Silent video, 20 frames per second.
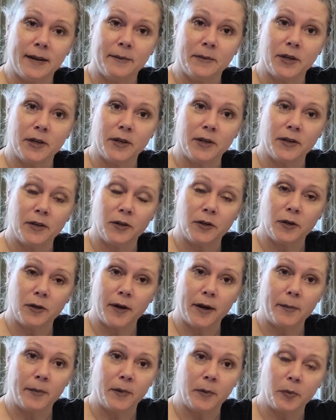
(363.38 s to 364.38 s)
I'm going
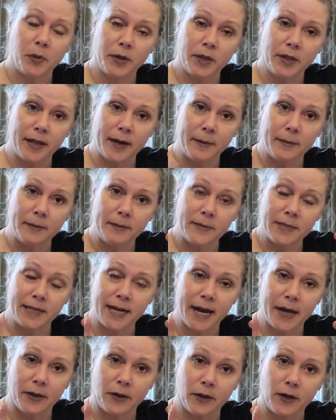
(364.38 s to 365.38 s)
to put them
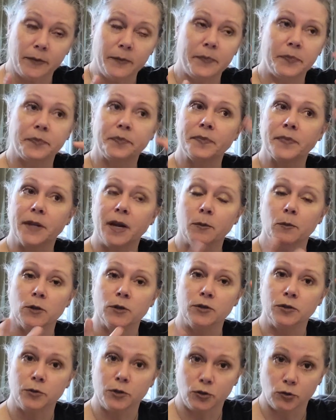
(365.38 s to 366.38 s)
together and we'll
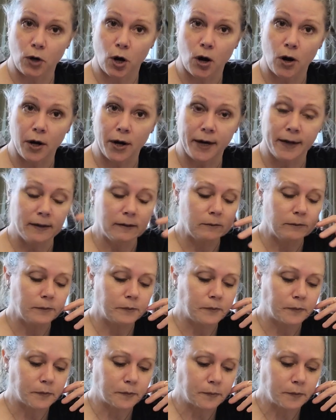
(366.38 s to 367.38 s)
do a drawing,
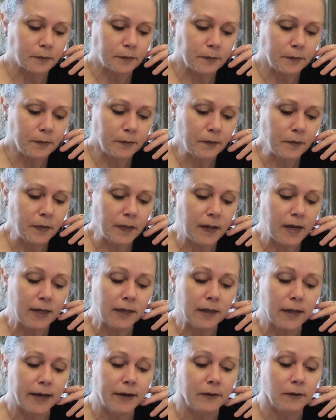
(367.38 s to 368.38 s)

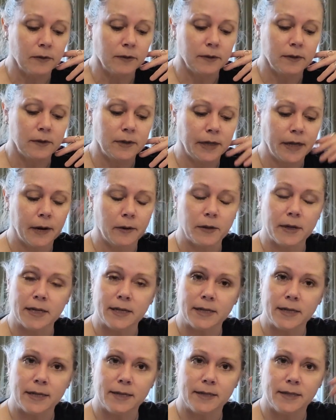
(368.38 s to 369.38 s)
like, you know,
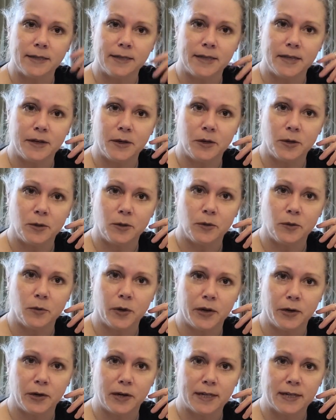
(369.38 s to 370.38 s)
and see who the
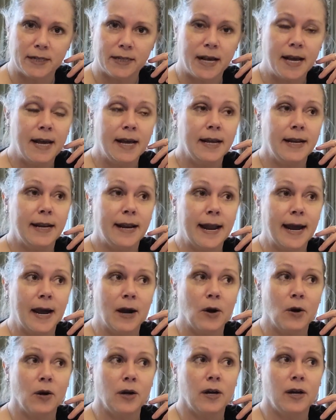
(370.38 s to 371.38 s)
winner is.
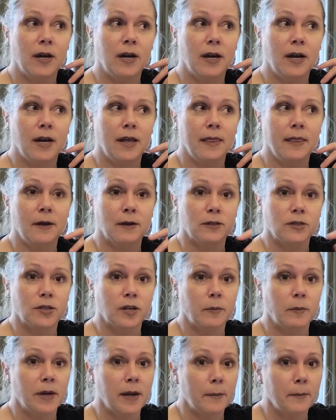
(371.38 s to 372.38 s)
Now, there's
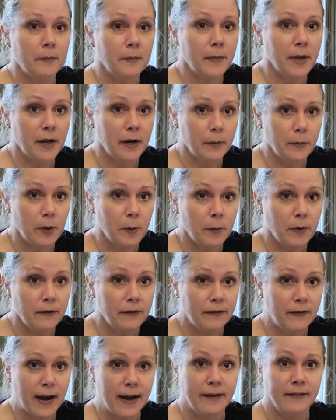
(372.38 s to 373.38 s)
going to be a minimum
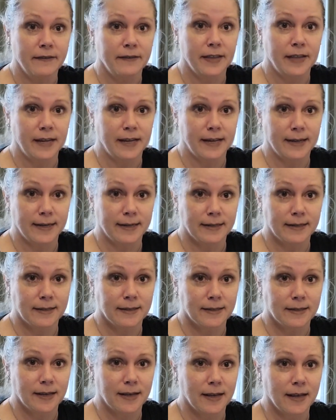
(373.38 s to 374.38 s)
of 5
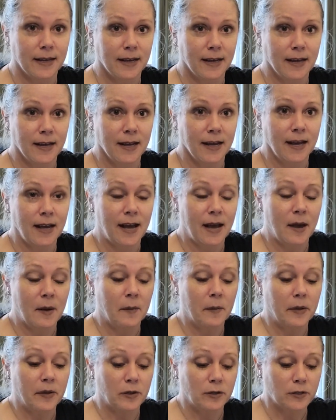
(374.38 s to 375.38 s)
things,
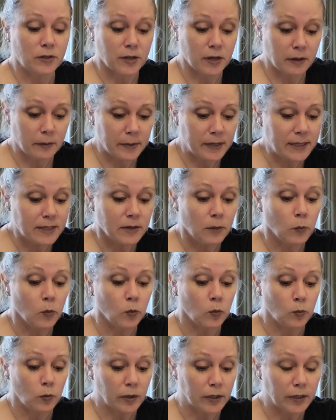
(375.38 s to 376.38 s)
but there's going to be
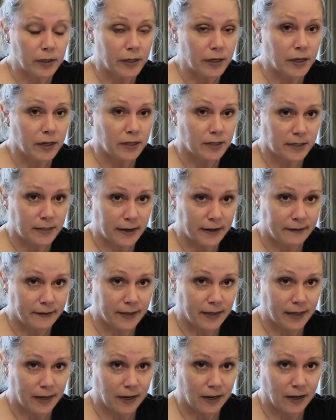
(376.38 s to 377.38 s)
some really good stuff
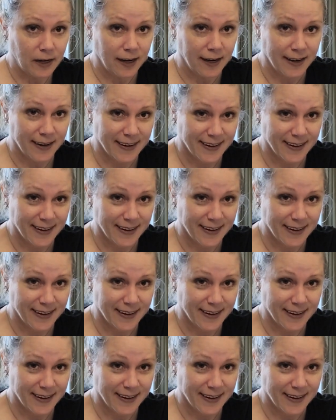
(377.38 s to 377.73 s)
in there.